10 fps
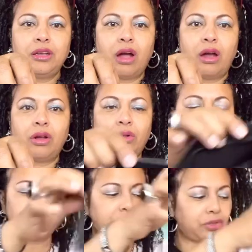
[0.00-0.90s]
card
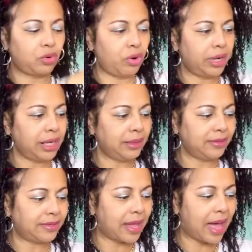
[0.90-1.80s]
holders stored
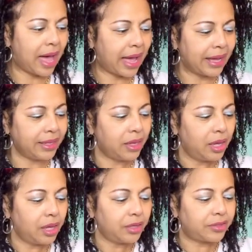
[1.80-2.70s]
inside.
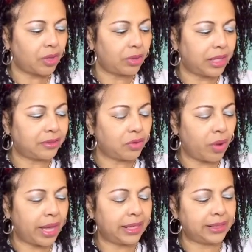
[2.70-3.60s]
So let's go
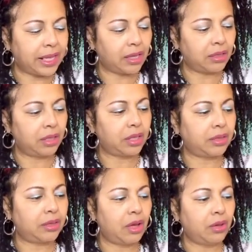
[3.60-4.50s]
ahead and take a look
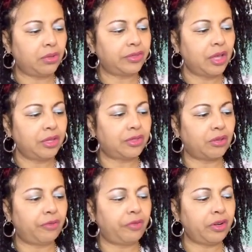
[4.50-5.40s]
at those. So
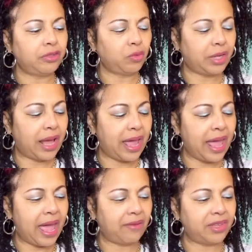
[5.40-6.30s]
the first one I
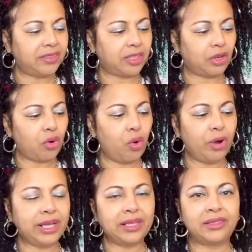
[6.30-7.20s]
have is an
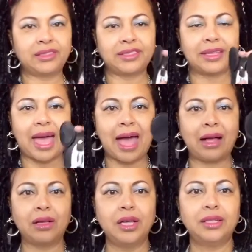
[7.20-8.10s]
accordion
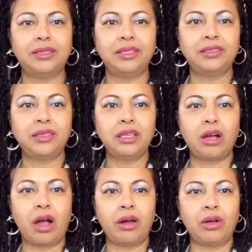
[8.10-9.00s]
style Disney
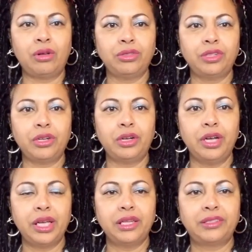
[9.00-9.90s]
card holder.
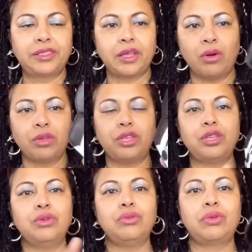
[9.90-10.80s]
It's so
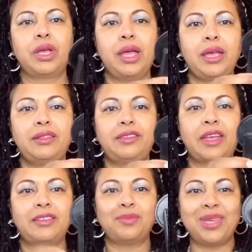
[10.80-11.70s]
cute. It
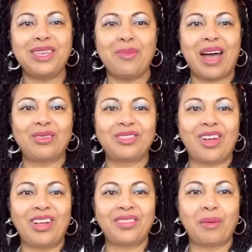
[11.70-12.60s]
says Mickey Mouse
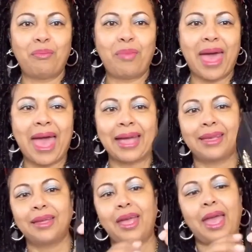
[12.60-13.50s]
on the
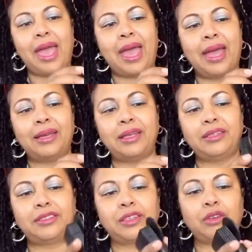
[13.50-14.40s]
back. And
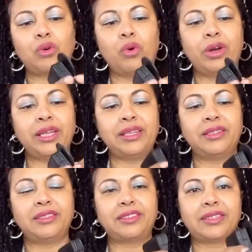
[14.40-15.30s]
it's an
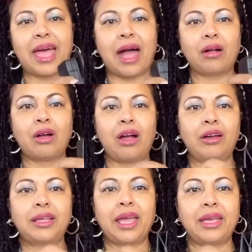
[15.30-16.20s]
accordion style
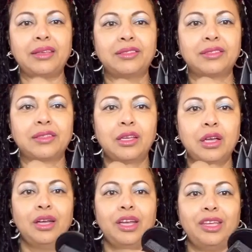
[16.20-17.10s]
card case.
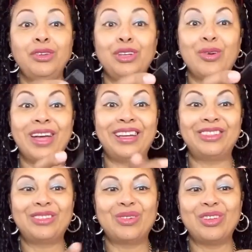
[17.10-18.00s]
You can go ahead and
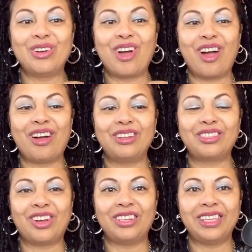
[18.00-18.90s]
store your cards
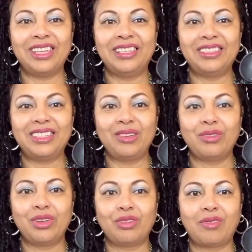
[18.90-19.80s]
on the
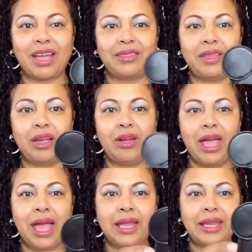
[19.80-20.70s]
interior right there.
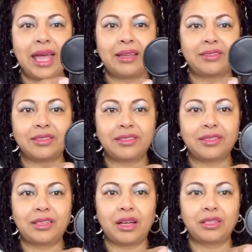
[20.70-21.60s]
And it has a
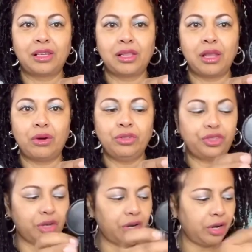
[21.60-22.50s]
stud
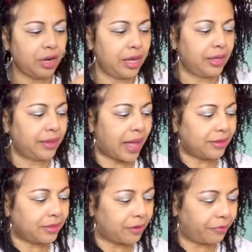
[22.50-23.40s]
closure.
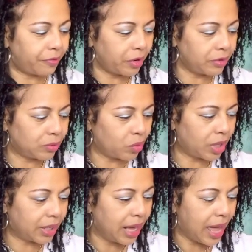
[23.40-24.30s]
That's the first
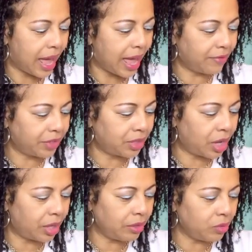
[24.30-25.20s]
one. I have
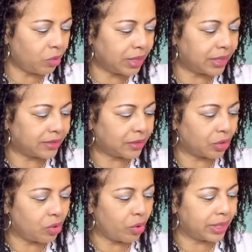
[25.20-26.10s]
another one that's an
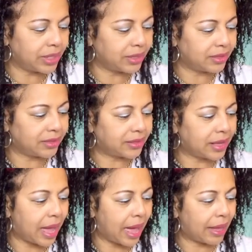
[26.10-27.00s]
accordion
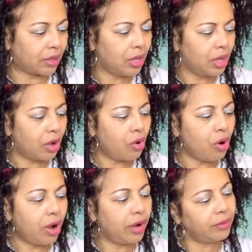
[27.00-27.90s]
style,
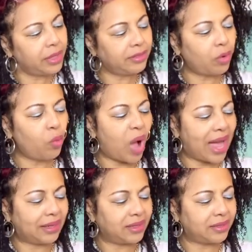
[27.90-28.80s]
or it's a
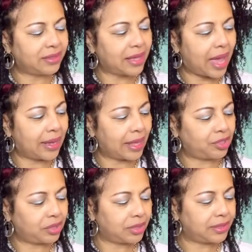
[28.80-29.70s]
wallet style, I
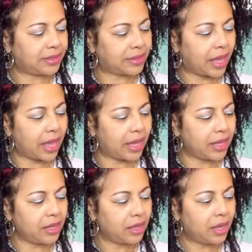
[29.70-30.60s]
should say.